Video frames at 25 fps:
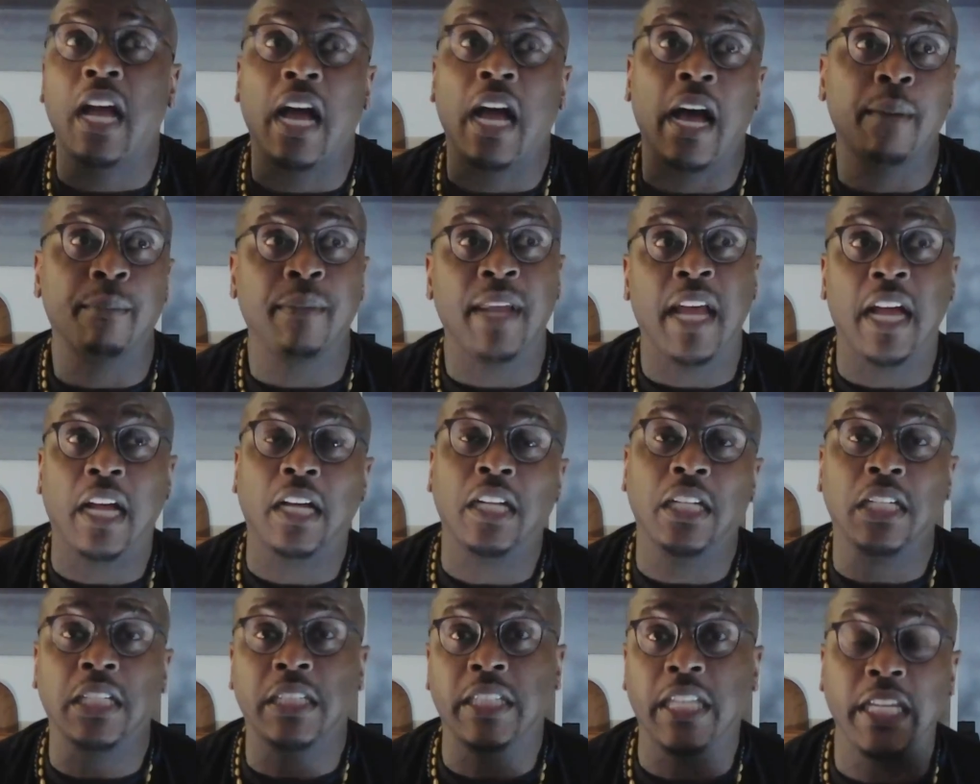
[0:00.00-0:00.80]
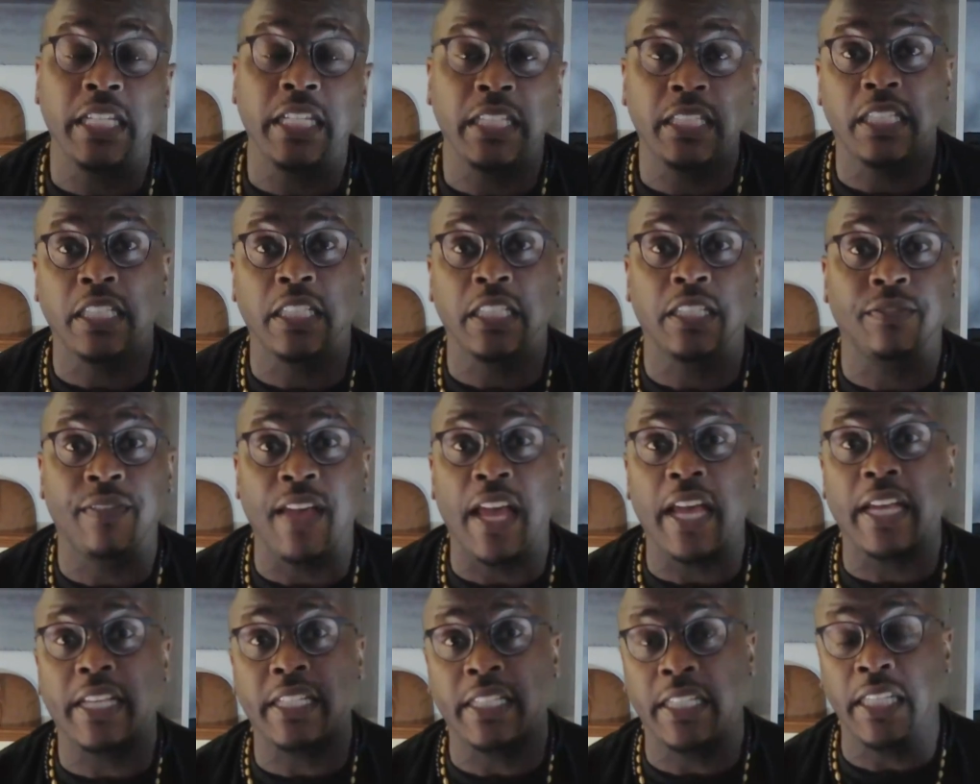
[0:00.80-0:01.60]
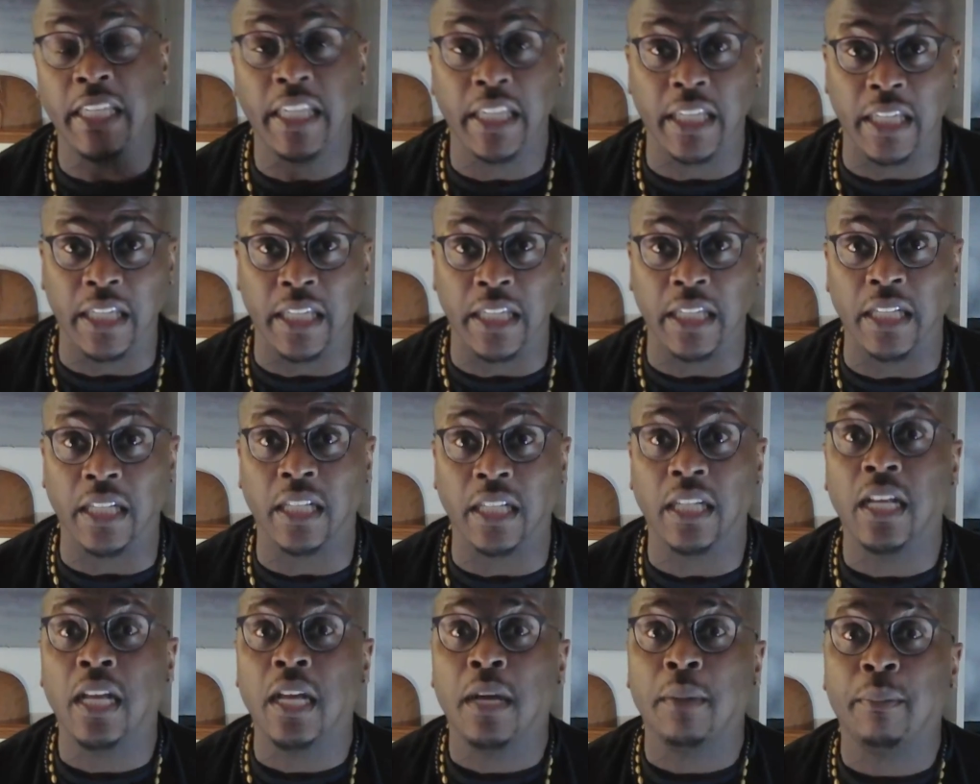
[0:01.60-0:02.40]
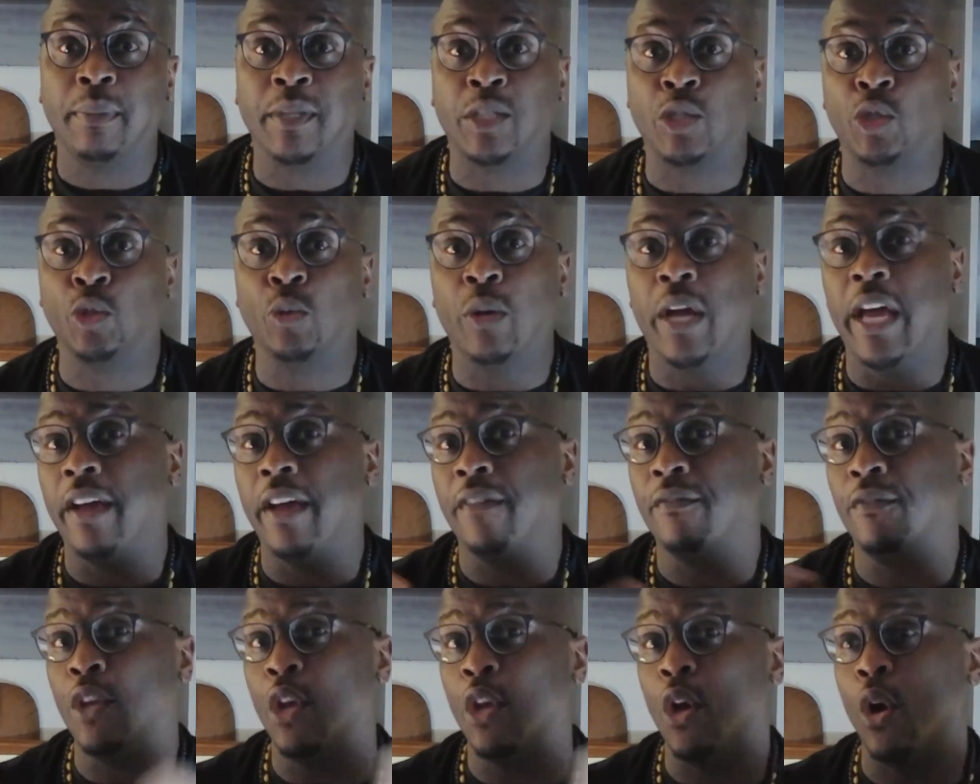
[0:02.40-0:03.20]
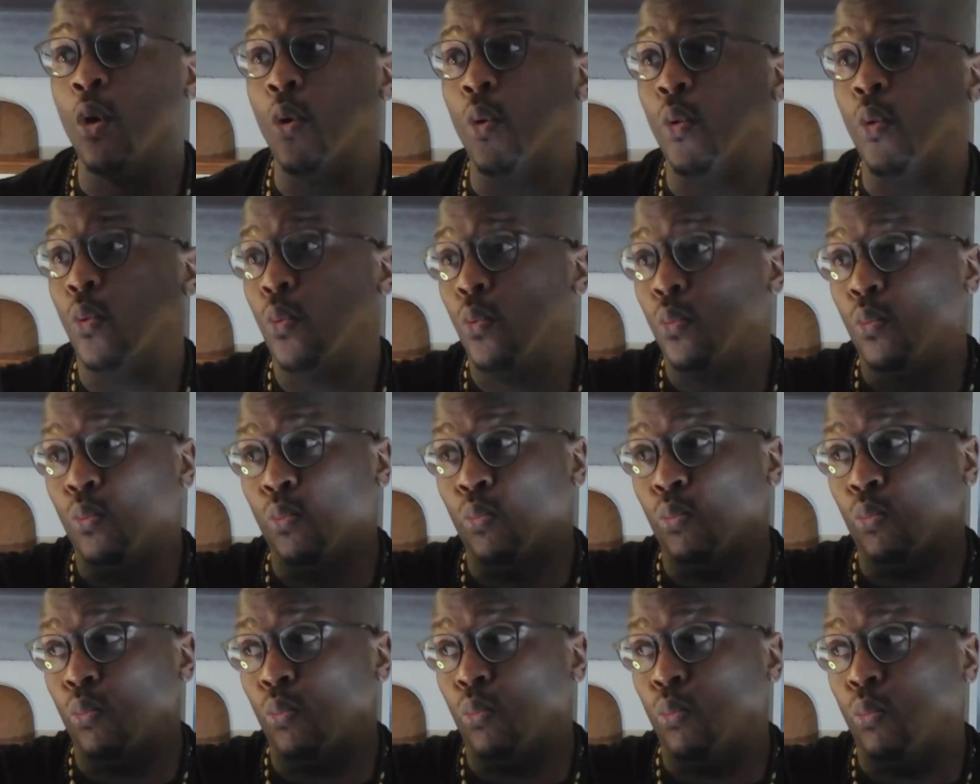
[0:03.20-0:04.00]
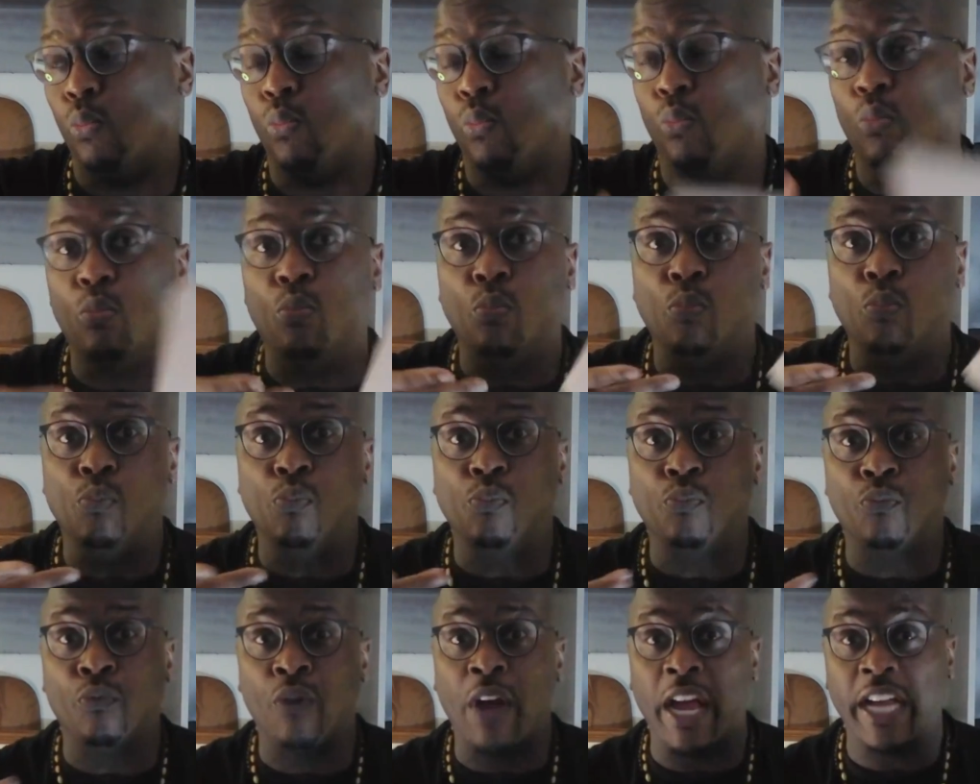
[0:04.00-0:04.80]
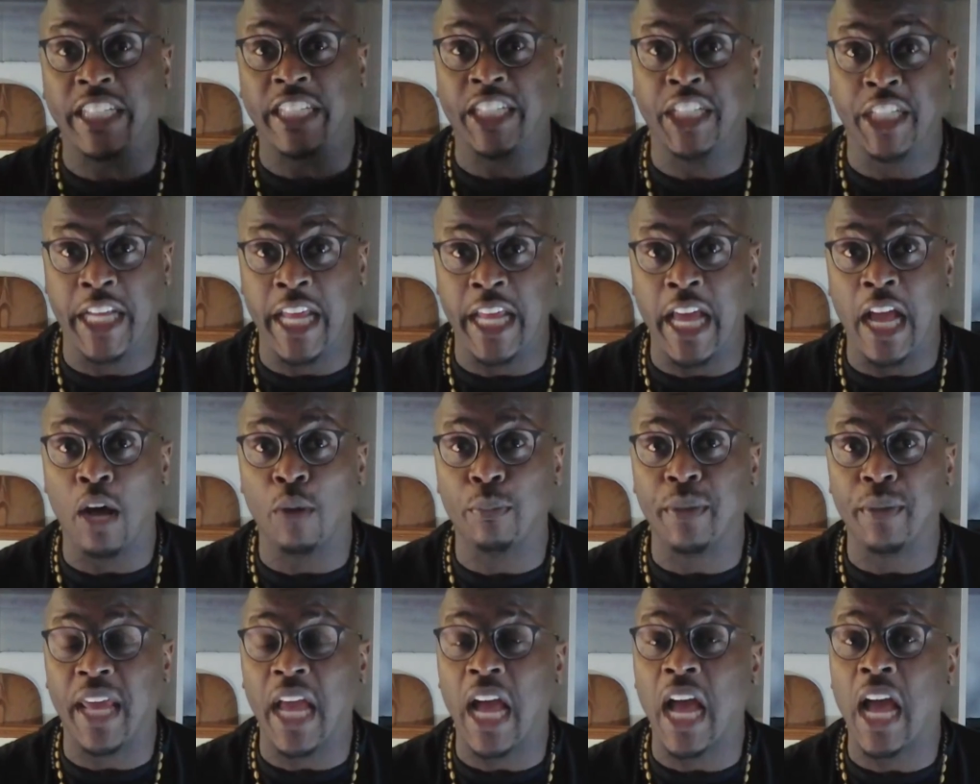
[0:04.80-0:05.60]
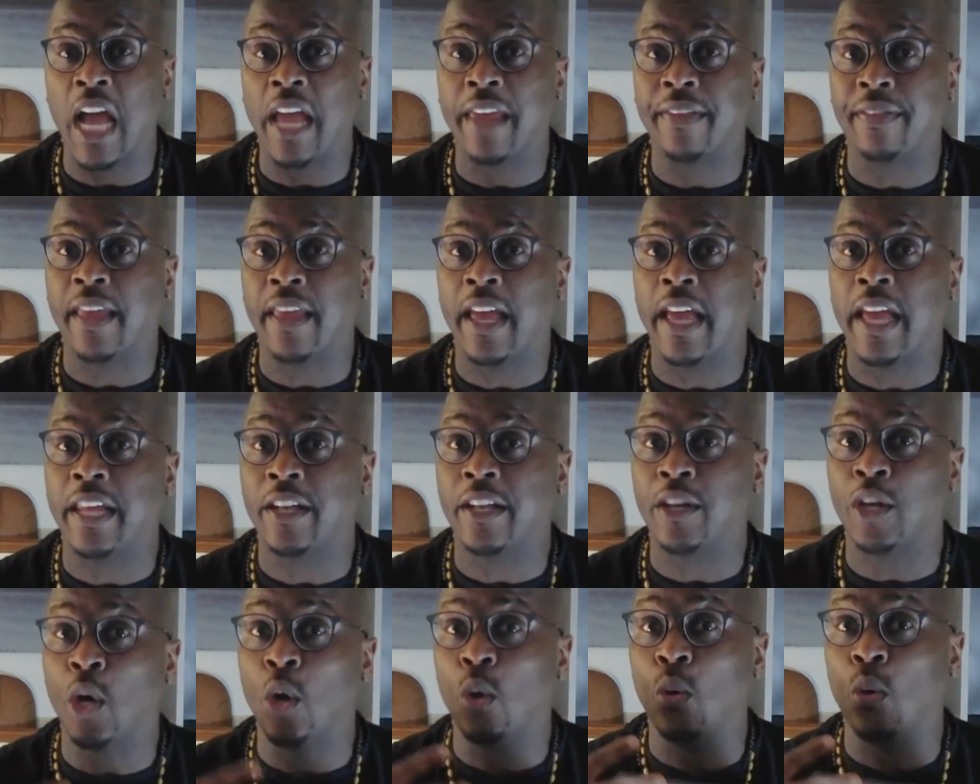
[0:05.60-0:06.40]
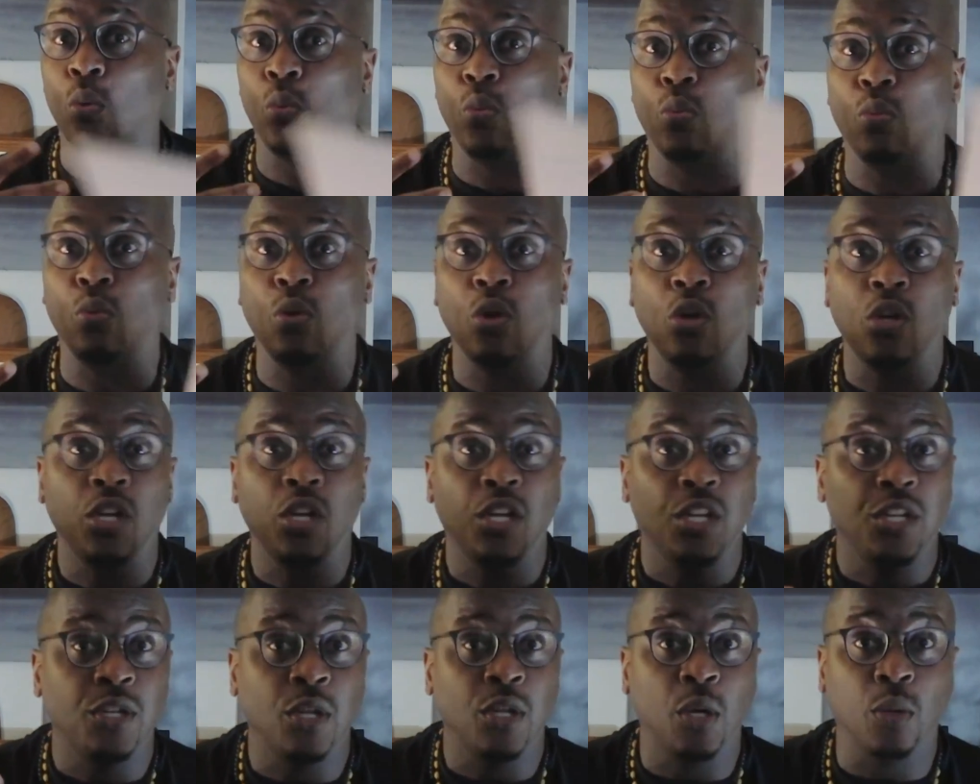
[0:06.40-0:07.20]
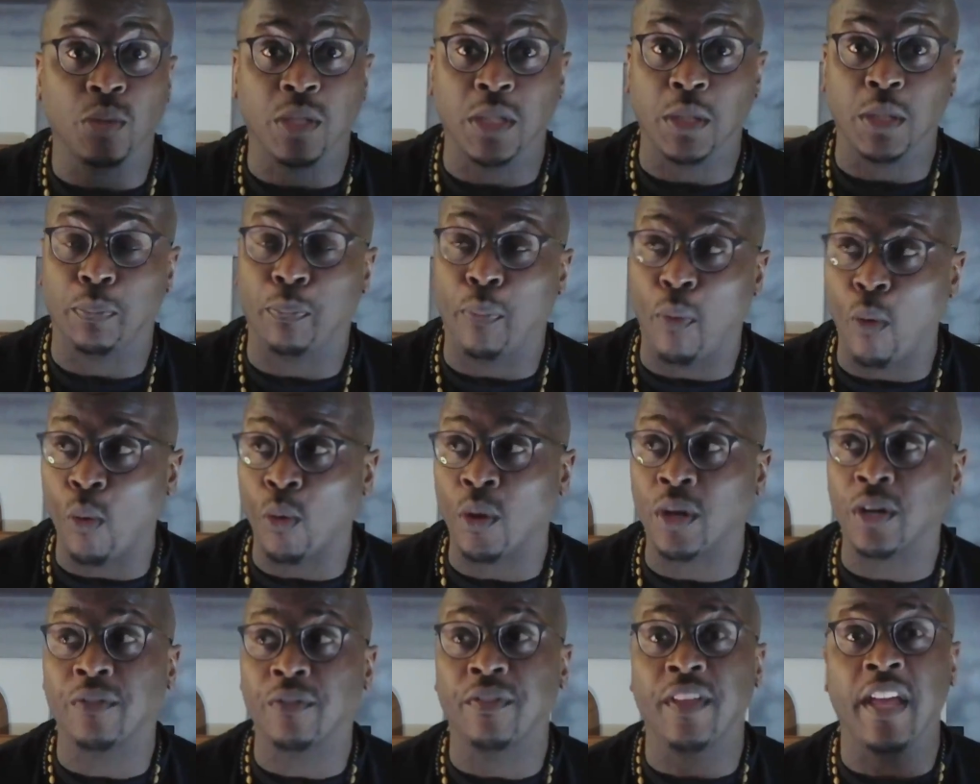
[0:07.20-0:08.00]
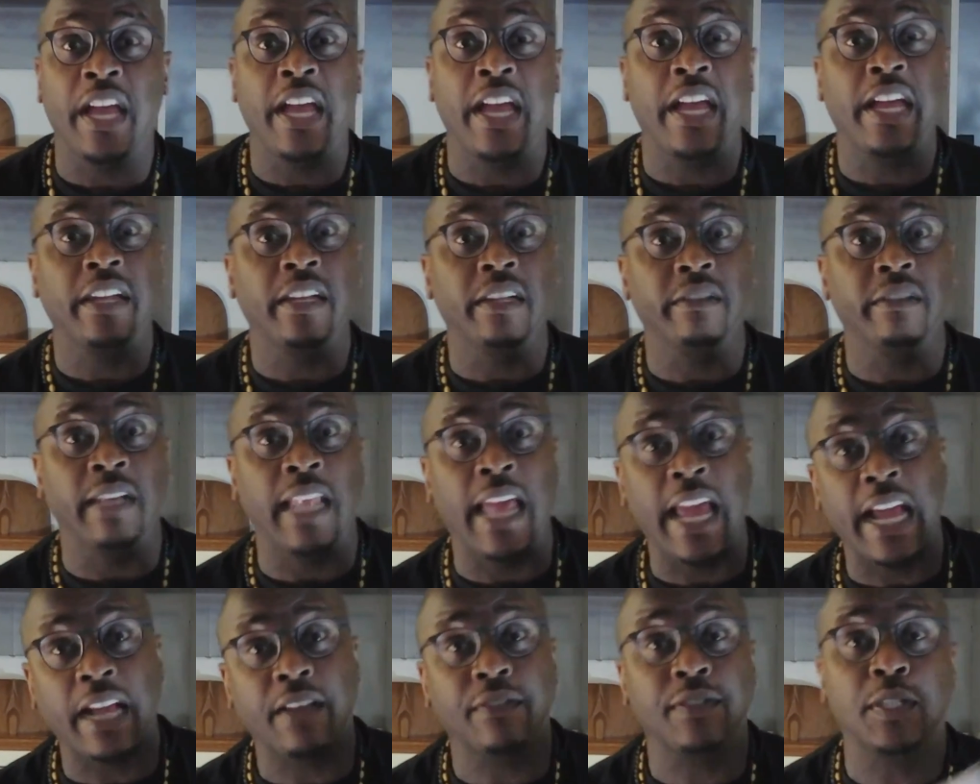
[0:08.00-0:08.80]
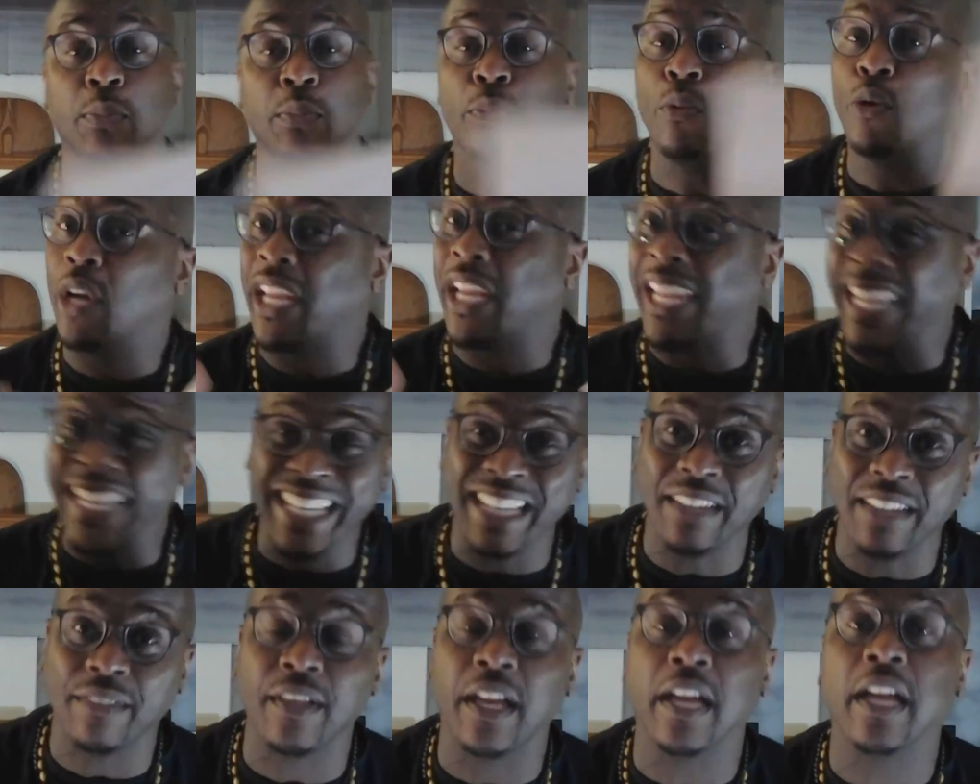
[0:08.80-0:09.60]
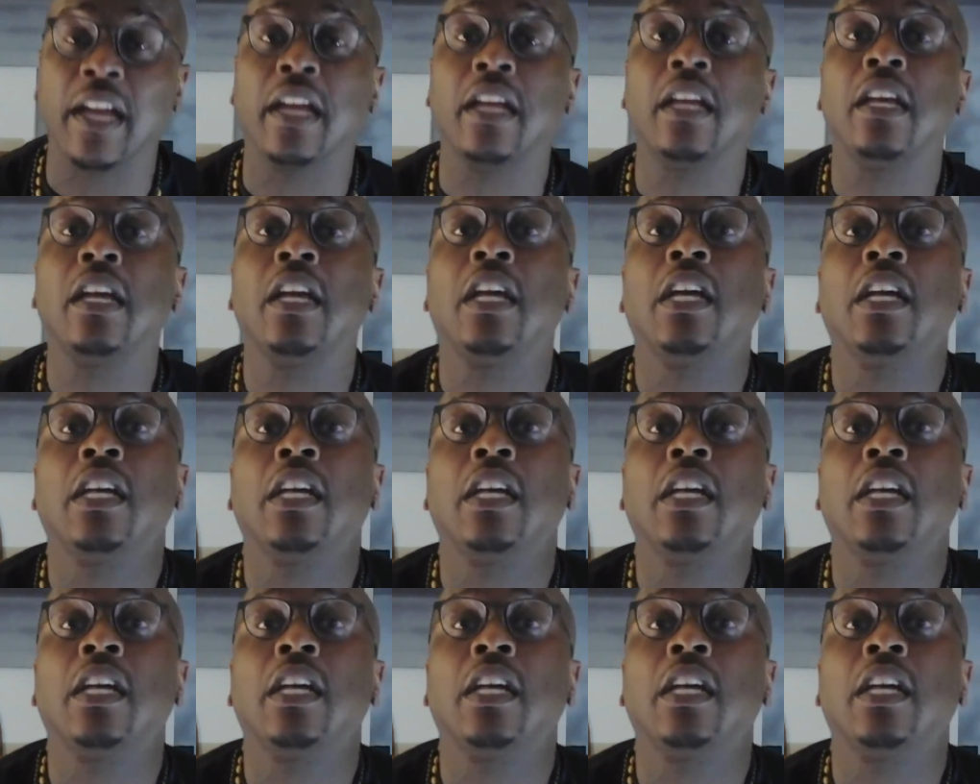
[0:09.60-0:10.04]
I'm not going to take this vaccine, but you have no rationale behind that, no support of that, lack of support, any of that.